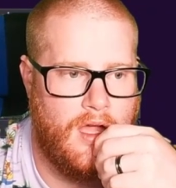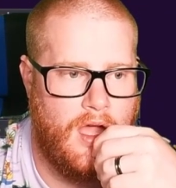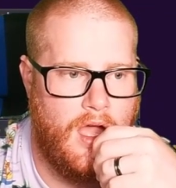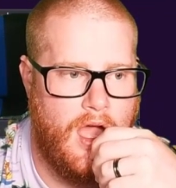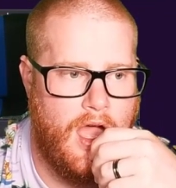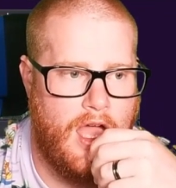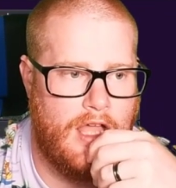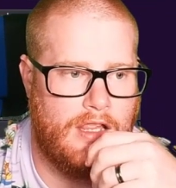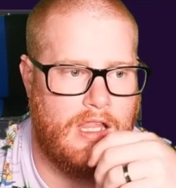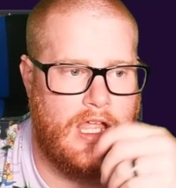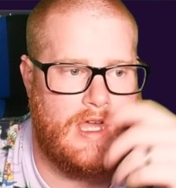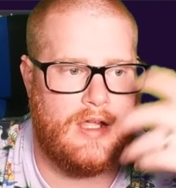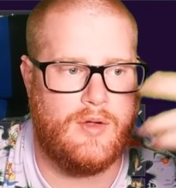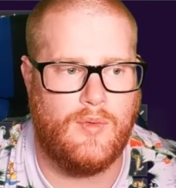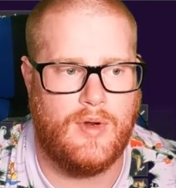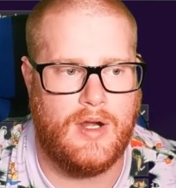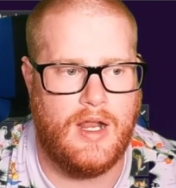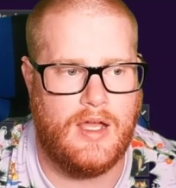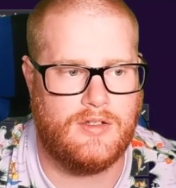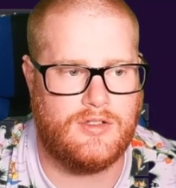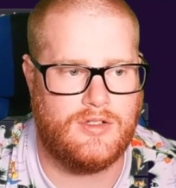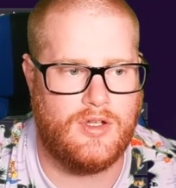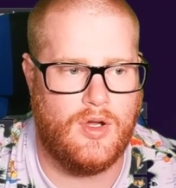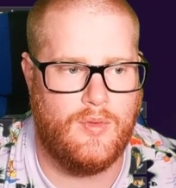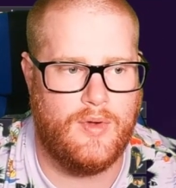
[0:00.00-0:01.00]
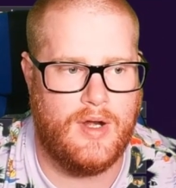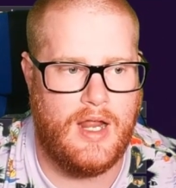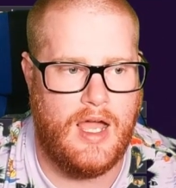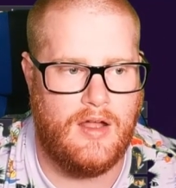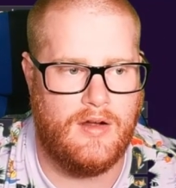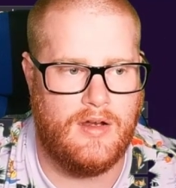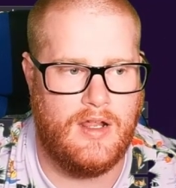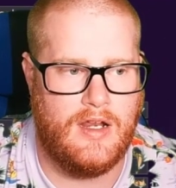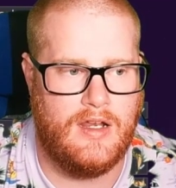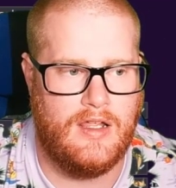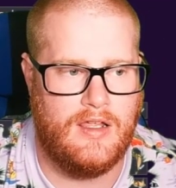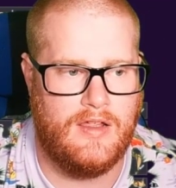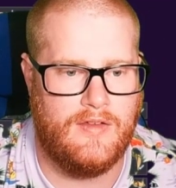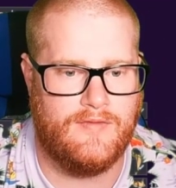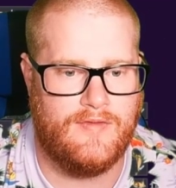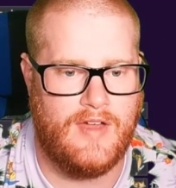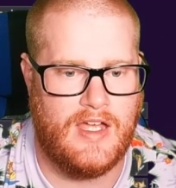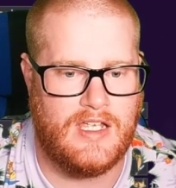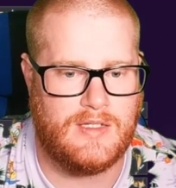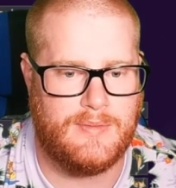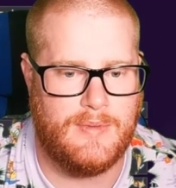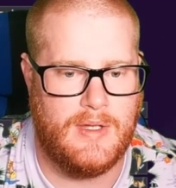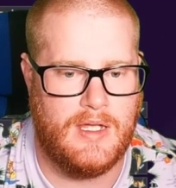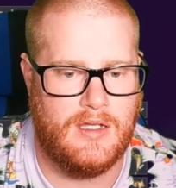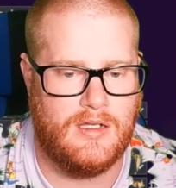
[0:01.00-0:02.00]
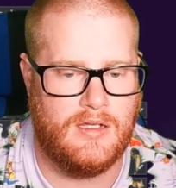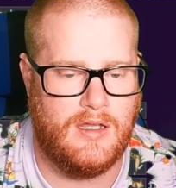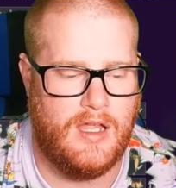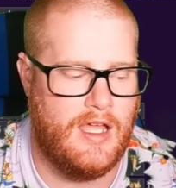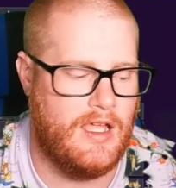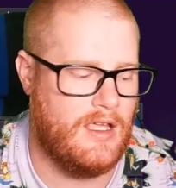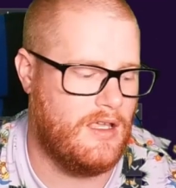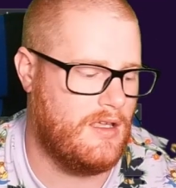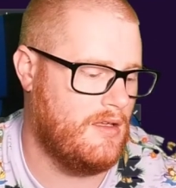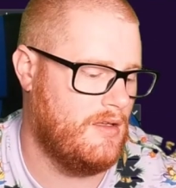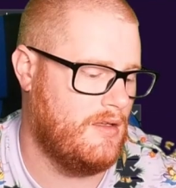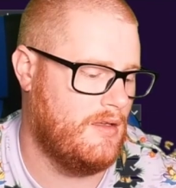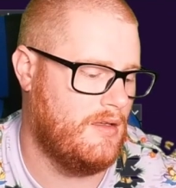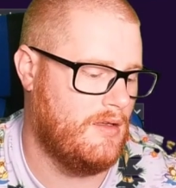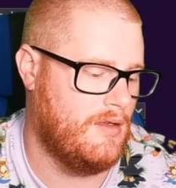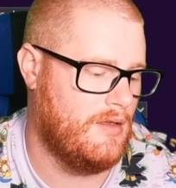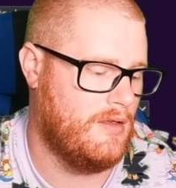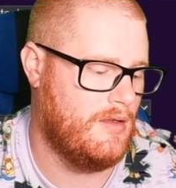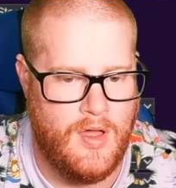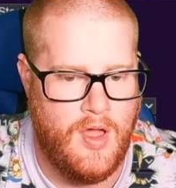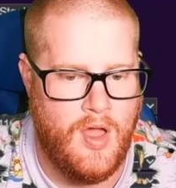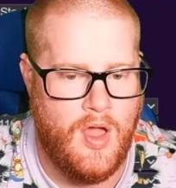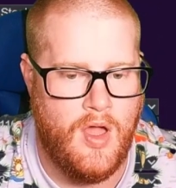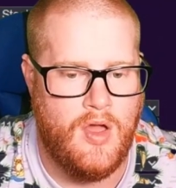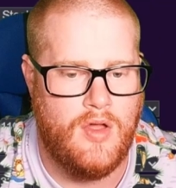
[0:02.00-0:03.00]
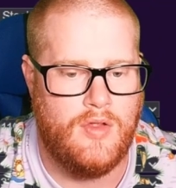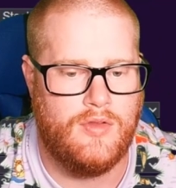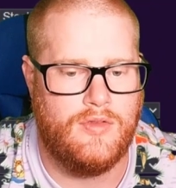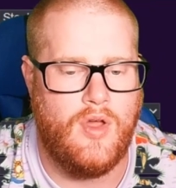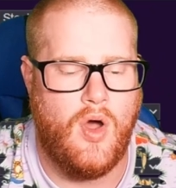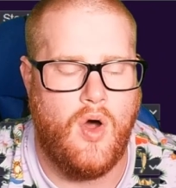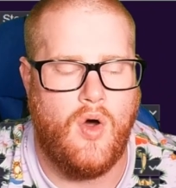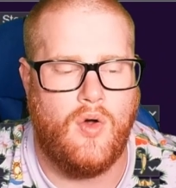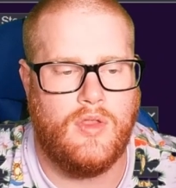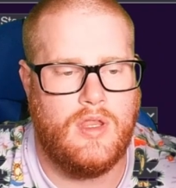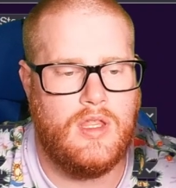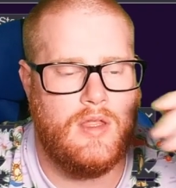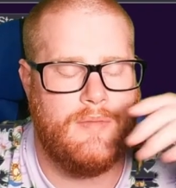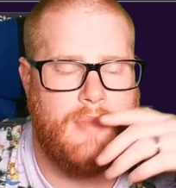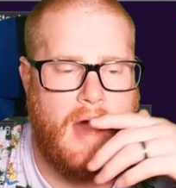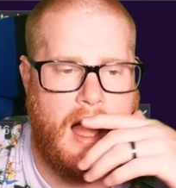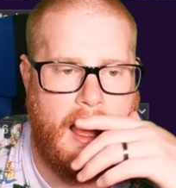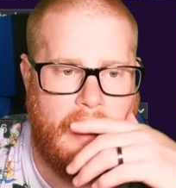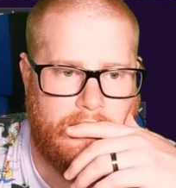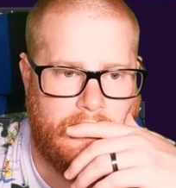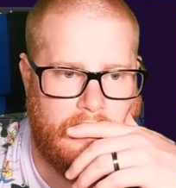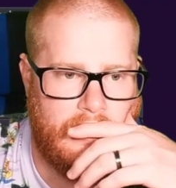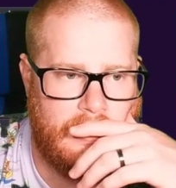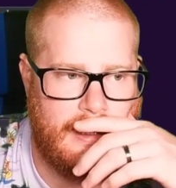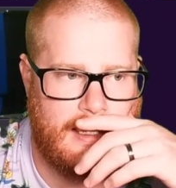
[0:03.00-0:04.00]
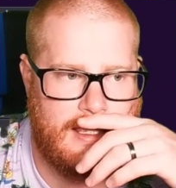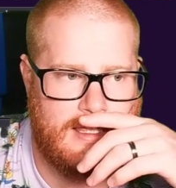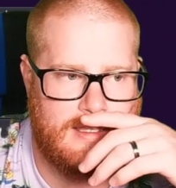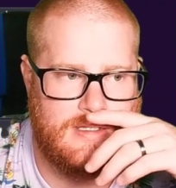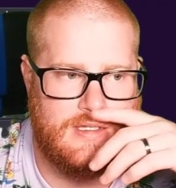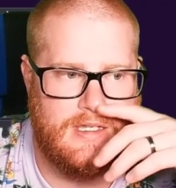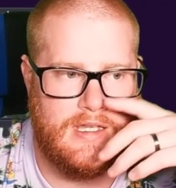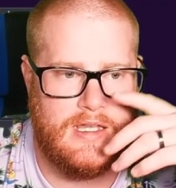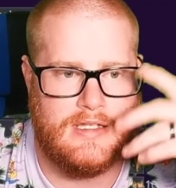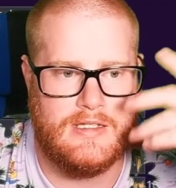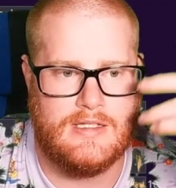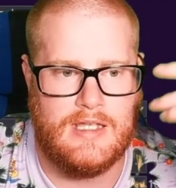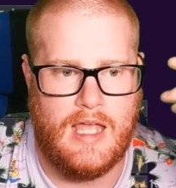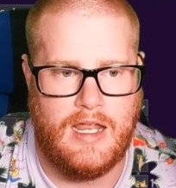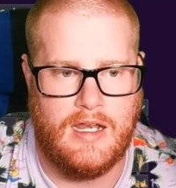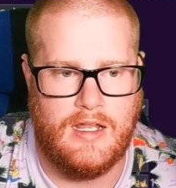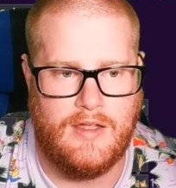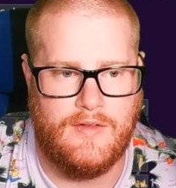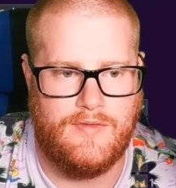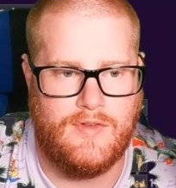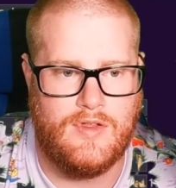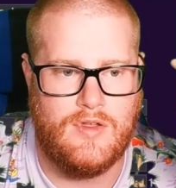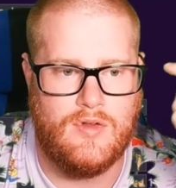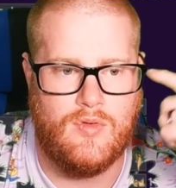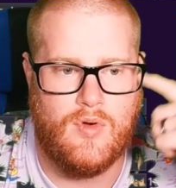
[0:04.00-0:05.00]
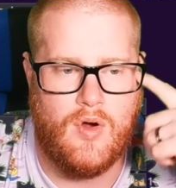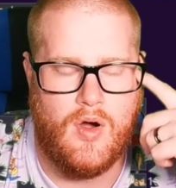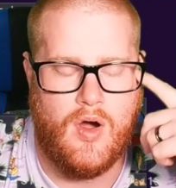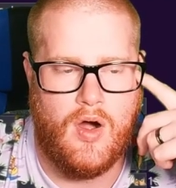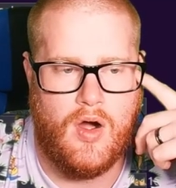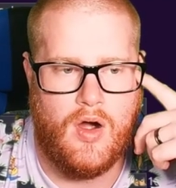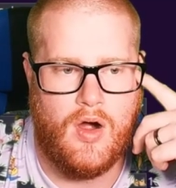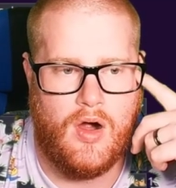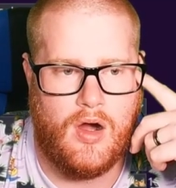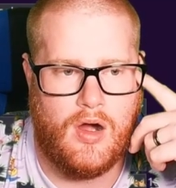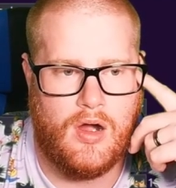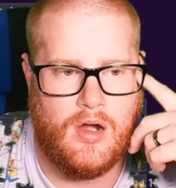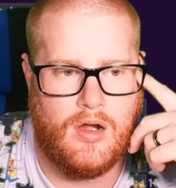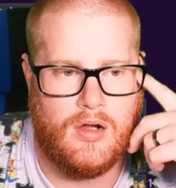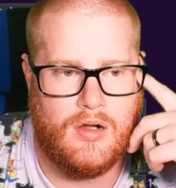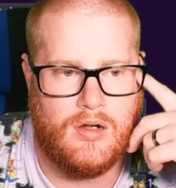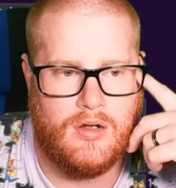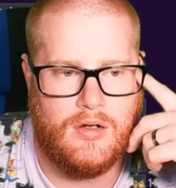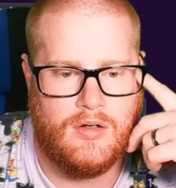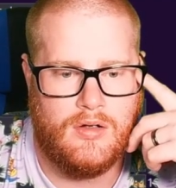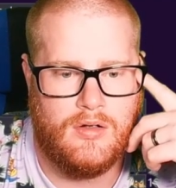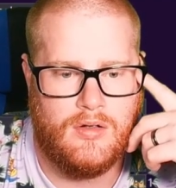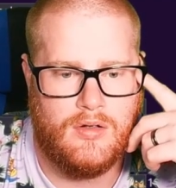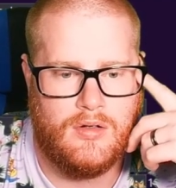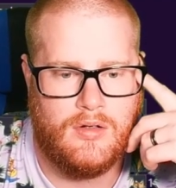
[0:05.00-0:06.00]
And like, so without any investment, like, the only bad thing is that if you are,